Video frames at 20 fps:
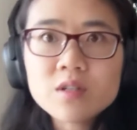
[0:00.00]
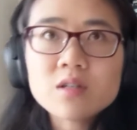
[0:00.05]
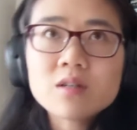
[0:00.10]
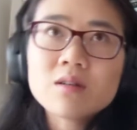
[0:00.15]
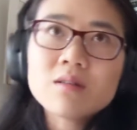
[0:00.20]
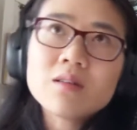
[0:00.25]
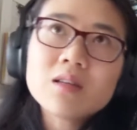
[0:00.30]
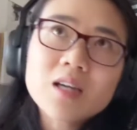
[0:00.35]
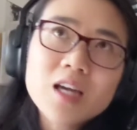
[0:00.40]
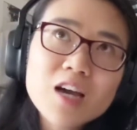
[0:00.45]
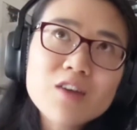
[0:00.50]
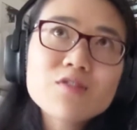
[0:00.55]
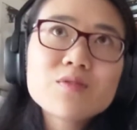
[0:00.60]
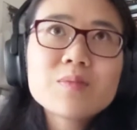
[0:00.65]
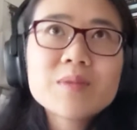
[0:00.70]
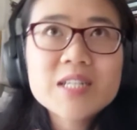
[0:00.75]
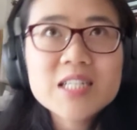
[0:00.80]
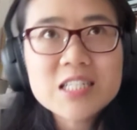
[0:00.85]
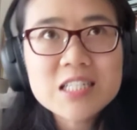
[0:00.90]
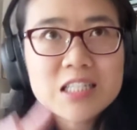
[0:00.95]
The
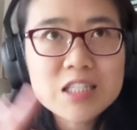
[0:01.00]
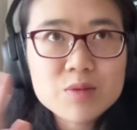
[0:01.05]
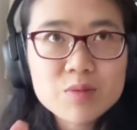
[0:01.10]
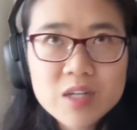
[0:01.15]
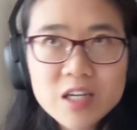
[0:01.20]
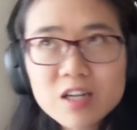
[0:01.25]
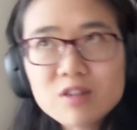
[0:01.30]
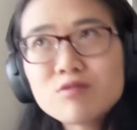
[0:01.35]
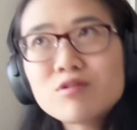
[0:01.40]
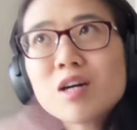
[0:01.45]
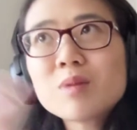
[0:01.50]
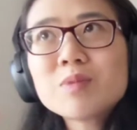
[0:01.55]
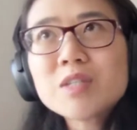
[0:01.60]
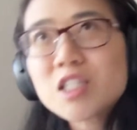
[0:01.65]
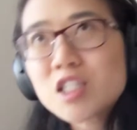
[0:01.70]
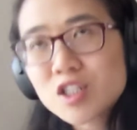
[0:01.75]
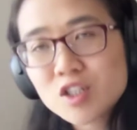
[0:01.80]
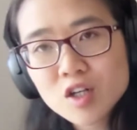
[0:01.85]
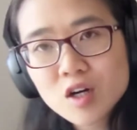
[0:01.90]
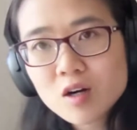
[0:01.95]
government is doing a
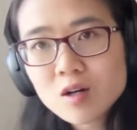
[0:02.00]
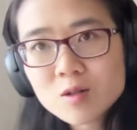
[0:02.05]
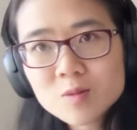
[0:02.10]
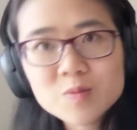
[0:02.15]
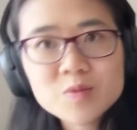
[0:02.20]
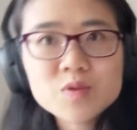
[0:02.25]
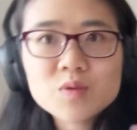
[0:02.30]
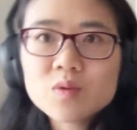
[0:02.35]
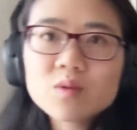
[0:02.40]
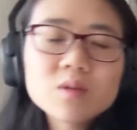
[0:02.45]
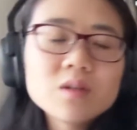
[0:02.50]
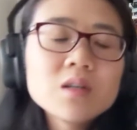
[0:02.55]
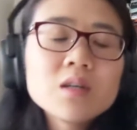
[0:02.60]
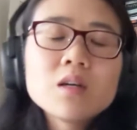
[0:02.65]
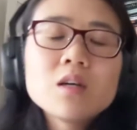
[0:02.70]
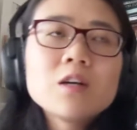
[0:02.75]
rubbish job, or,